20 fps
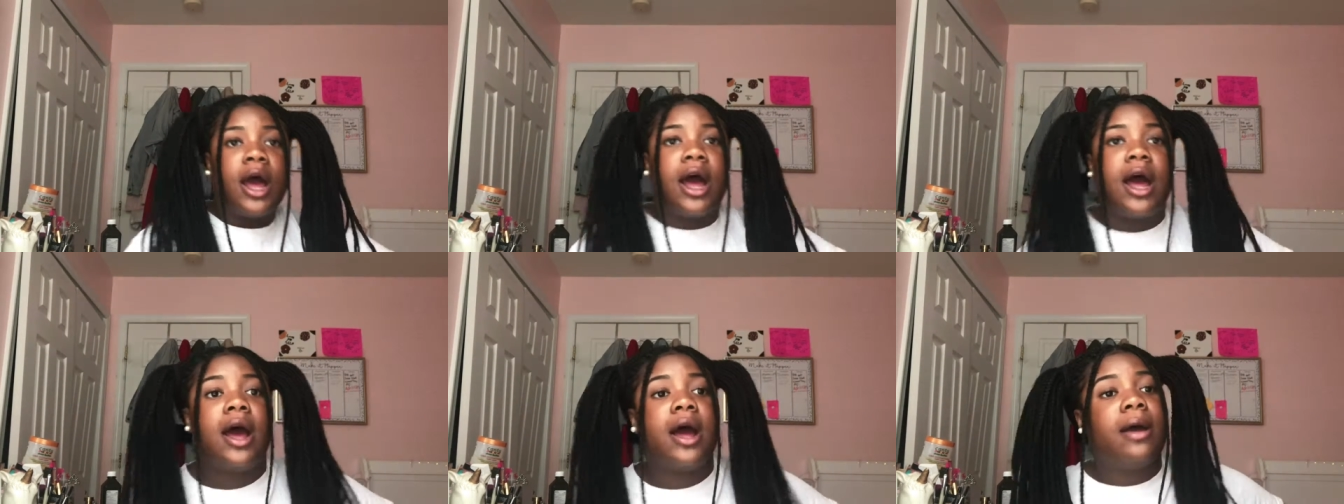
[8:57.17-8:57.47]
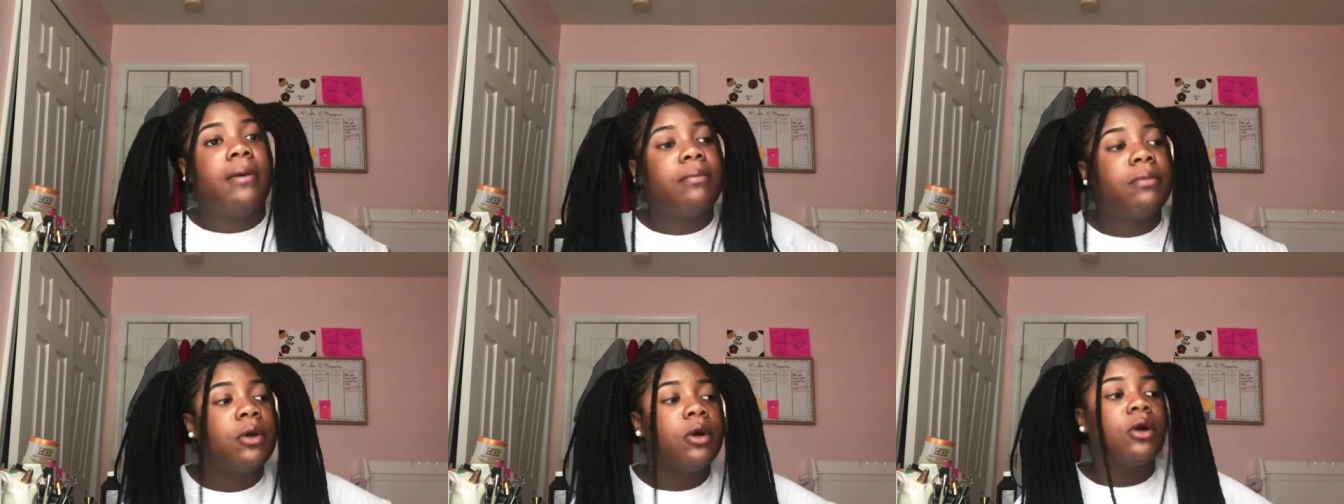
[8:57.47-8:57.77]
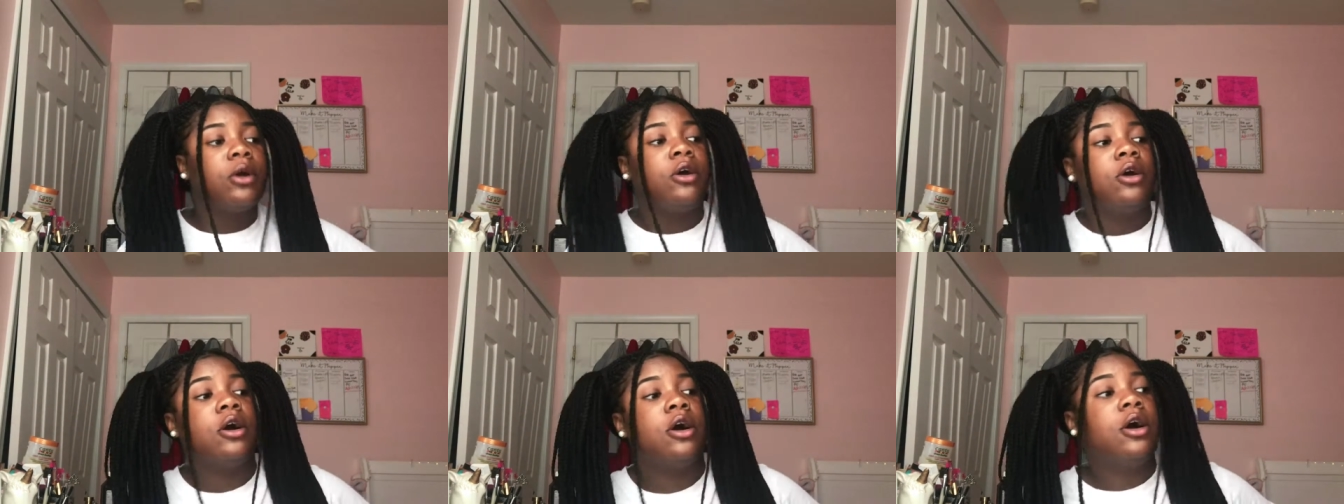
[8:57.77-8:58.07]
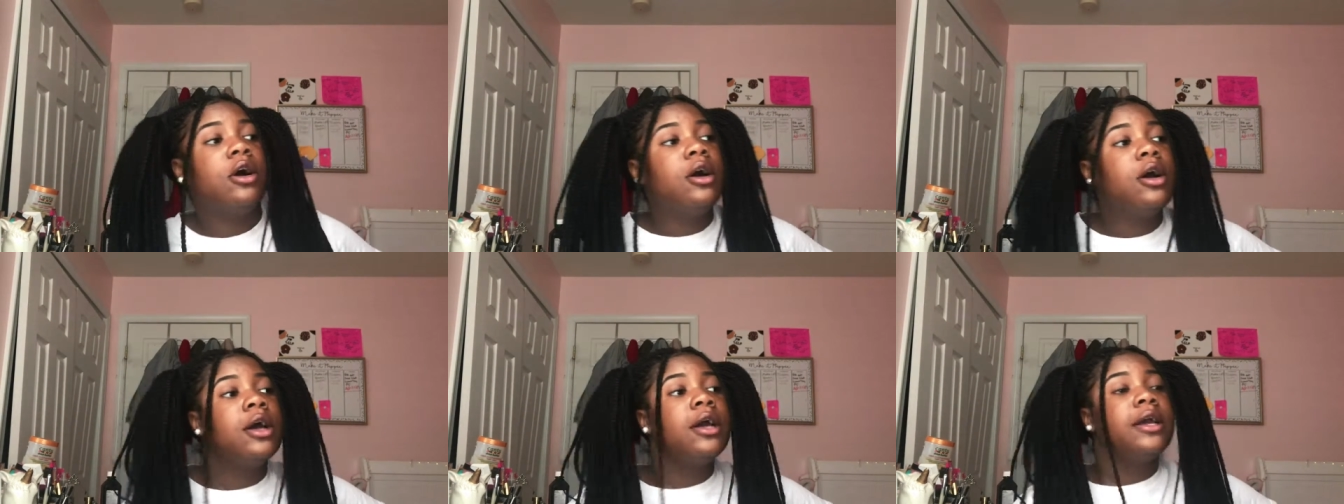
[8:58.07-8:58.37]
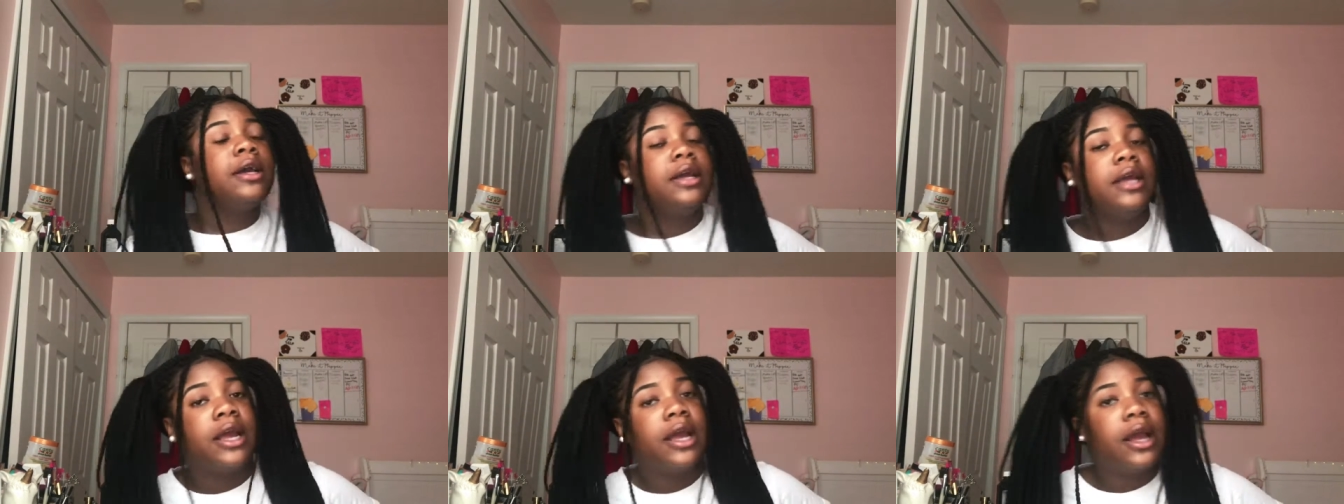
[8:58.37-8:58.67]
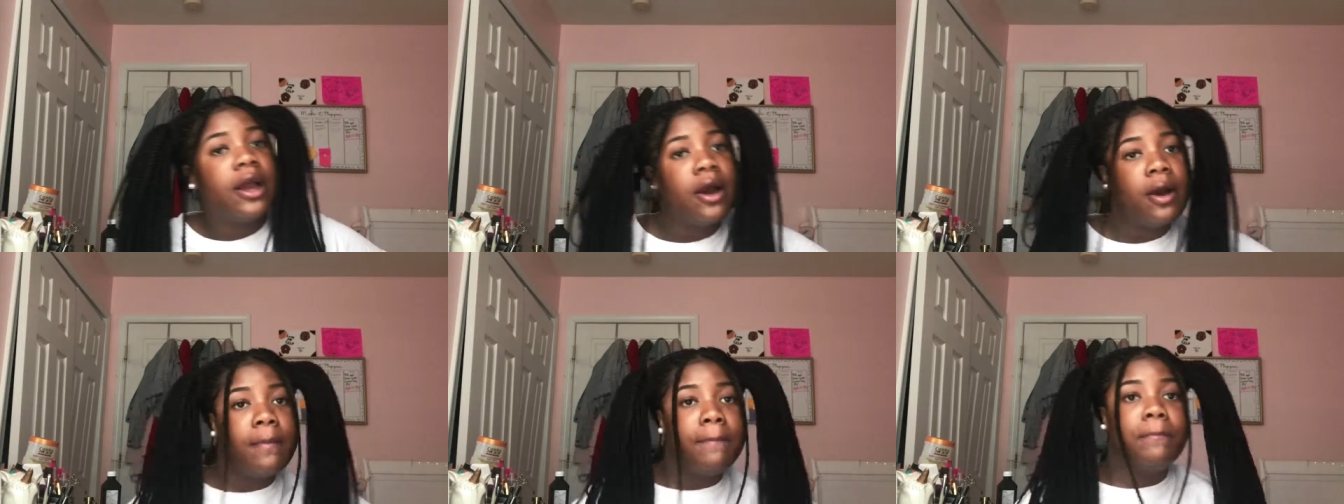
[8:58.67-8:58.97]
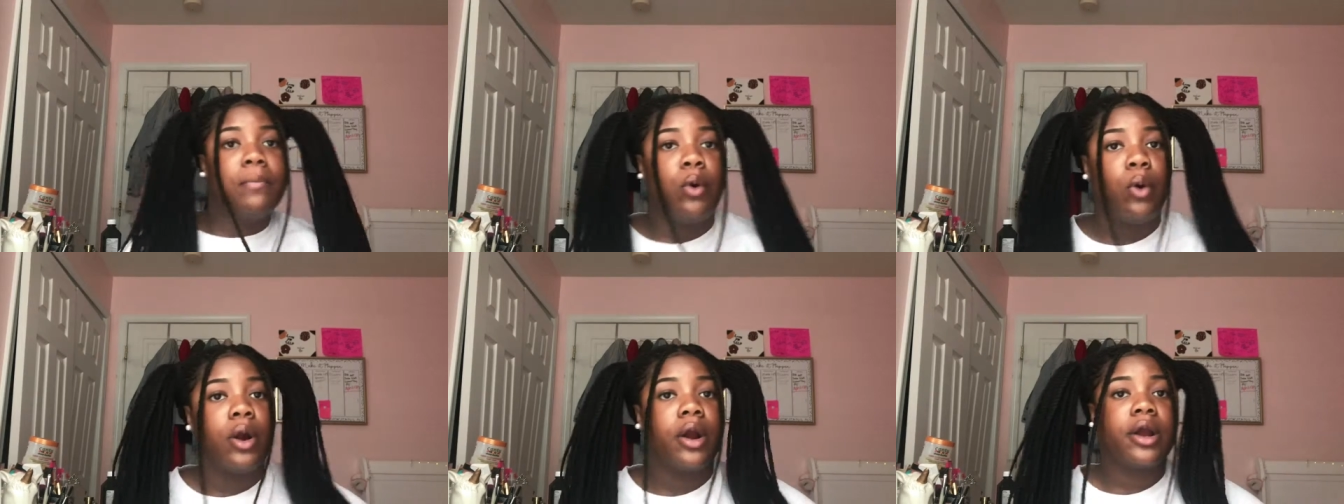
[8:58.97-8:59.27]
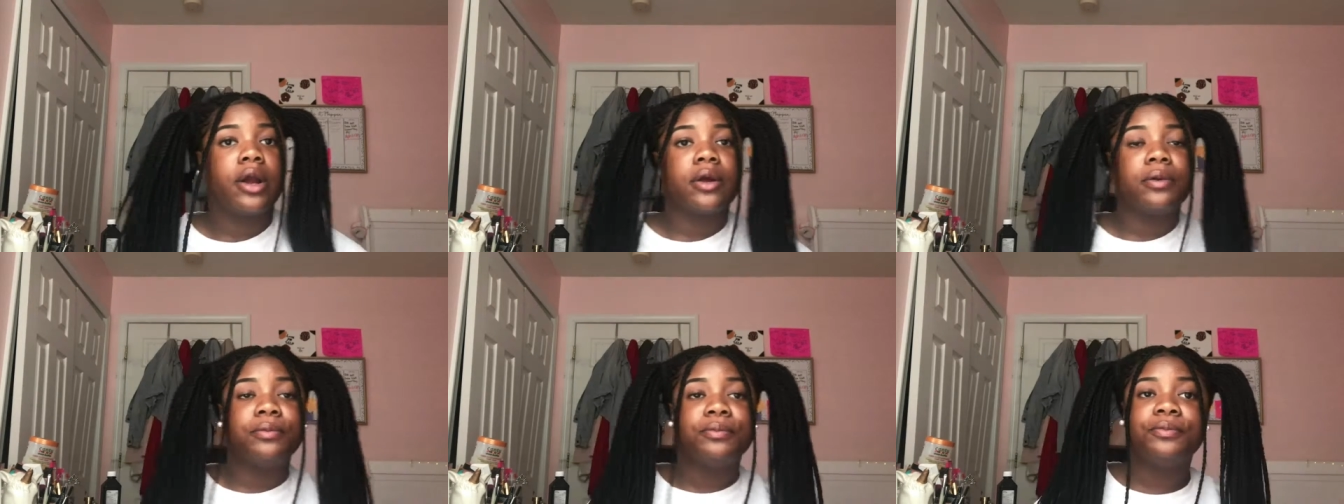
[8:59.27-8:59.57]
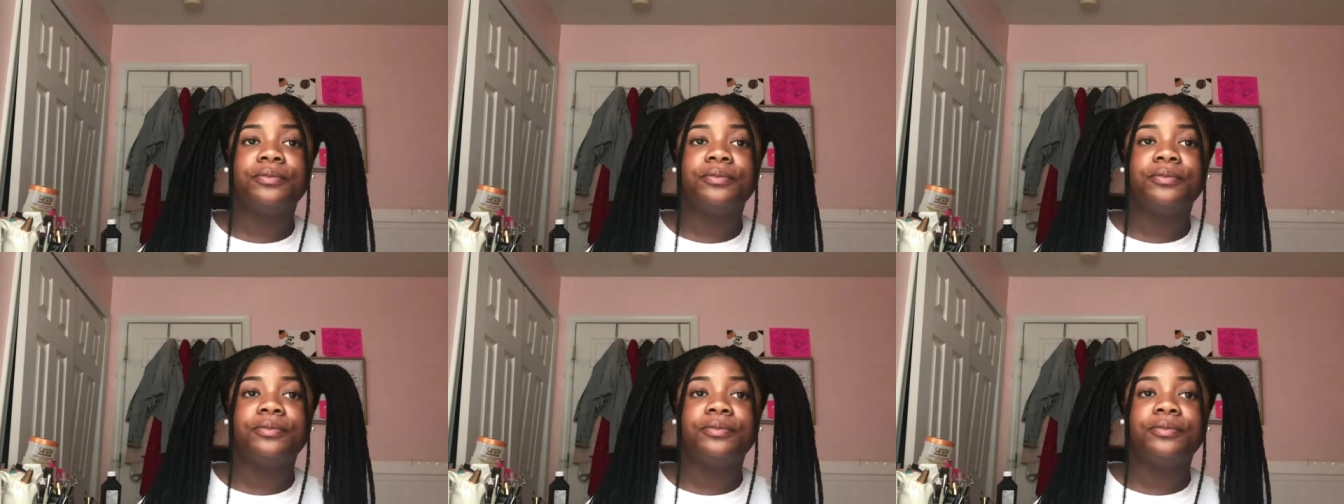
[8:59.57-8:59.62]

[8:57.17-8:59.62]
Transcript: I'm cooking pork.